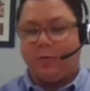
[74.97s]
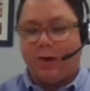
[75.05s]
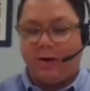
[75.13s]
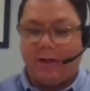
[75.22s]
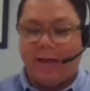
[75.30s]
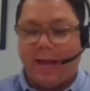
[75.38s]
is
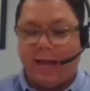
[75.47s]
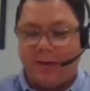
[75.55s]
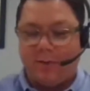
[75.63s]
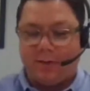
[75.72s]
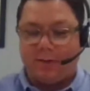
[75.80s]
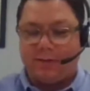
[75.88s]
rarely
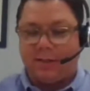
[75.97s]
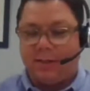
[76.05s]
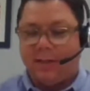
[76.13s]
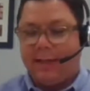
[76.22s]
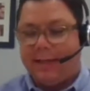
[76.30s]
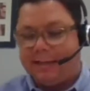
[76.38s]
anyone's
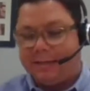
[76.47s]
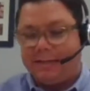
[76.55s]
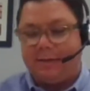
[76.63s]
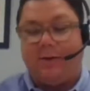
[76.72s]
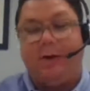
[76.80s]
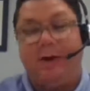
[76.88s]

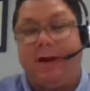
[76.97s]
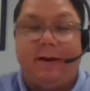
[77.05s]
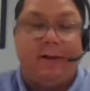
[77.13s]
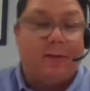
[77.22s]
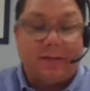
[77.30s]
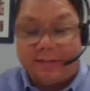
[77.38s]
list on
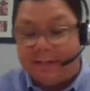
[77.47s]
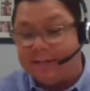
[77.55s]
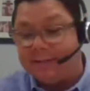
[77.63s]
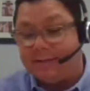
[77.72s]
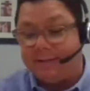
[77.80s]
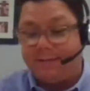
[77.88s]
anyone's
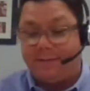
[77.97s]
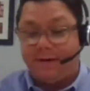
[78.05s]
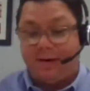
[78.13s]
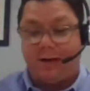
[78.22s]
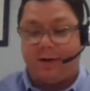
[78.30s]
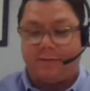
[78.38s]
list of
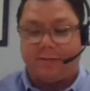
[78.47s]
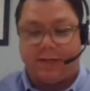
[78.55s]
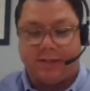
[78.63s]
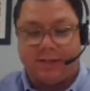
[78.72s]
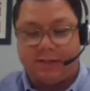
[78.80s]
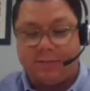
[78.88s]
fun
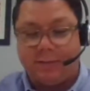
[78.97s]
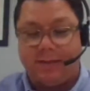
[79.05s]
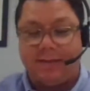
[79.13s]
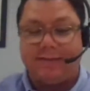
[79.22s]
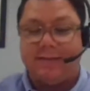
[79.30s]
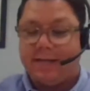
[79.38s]
conversations, but
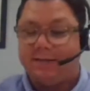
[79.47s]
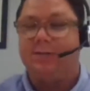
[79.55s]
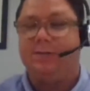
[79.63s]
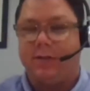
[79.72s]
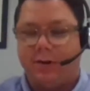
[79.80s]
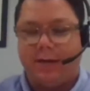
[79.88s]
it's
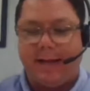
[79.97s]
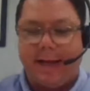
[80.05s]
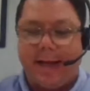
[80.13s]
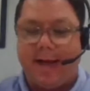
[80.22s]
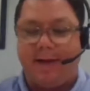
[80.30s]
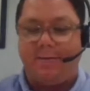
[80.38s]
necessary to
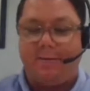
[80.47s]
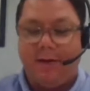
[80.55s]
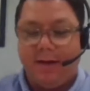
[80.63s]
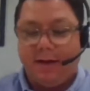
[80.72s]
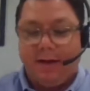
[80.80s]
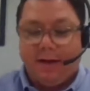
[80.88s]
have,
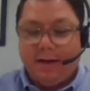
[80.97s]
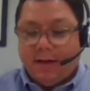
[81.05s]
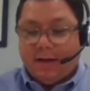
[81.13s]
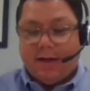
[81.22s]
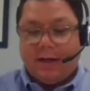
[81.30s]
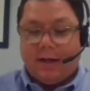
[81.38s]

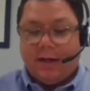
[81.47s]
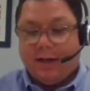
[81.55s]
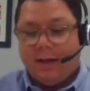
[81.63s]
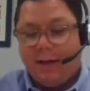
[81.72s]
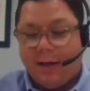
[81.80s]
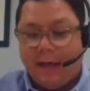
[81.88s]
uh,
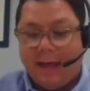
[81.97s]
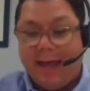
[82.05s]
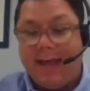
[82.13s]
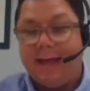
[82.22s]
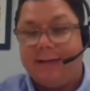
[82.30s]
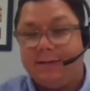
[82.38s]

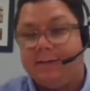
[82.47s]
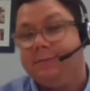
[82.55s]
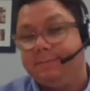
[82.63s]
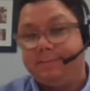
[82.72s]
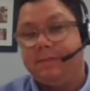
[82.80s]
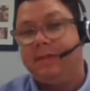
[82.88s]
and
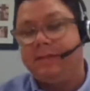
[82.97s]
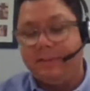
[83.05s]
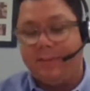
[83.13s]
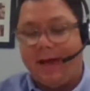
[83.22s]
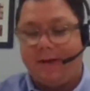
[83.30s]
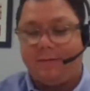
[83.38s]
it's
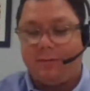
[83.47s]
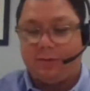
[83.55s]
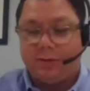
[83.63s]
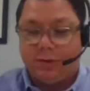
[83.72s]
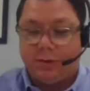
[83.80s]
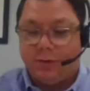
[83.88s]
impactful
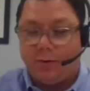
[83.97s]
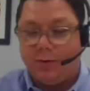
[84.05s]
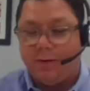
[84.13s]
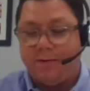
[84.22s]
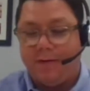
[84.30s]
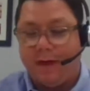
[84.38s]
to
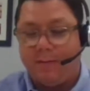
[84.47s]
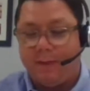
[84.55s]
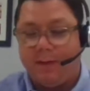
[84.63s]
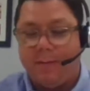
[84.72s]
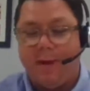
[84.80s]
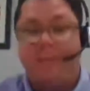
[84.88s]
your
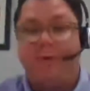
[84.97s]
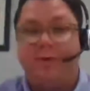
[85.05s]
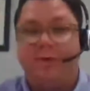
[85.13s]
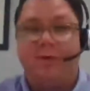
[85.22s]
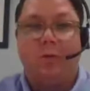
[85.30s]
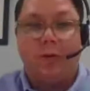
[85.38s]
family
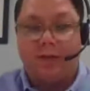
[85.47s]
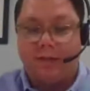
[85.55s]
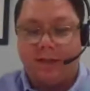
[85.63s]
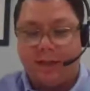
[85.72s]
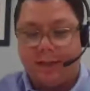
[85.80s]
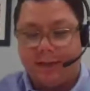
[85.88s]
members and the ones
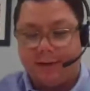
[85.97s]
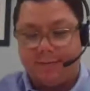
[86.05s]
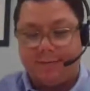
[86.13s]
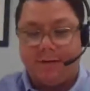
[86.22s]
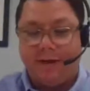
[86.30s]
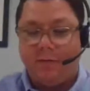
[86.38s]
that you
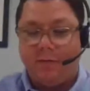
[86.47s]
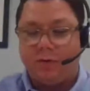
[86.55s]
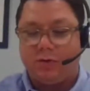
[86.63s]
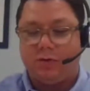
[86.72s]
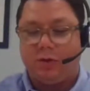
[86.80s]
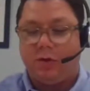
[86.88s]
love. Navy
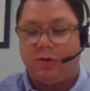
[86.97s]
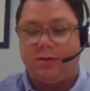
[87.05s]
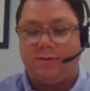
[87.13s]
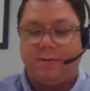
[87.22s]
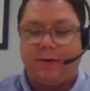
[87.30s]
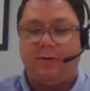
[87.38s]
Mutual is the
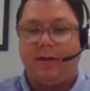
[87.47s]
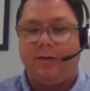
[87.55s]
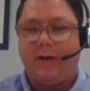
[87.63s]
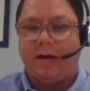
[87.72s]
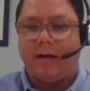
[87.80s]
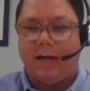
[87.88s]
oldest federally
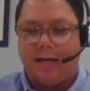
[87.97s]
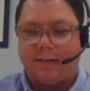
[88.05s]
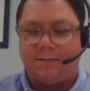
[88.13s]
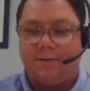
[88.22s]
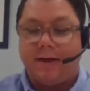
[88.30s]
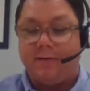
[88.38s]

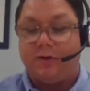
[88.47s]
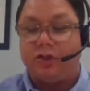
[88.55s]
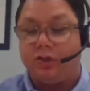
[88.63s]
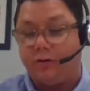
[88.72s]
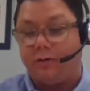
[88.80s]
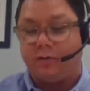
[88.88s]
recognized veteran
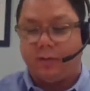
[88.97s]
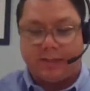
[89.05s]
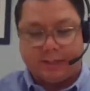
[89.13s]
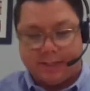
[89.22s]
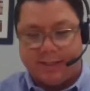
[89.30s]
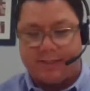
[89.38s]
service
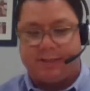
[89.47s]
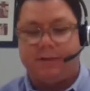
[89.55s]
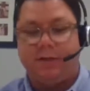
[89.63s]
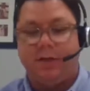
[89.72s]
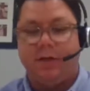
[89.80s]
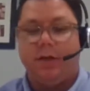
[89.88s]
organization.
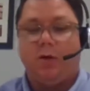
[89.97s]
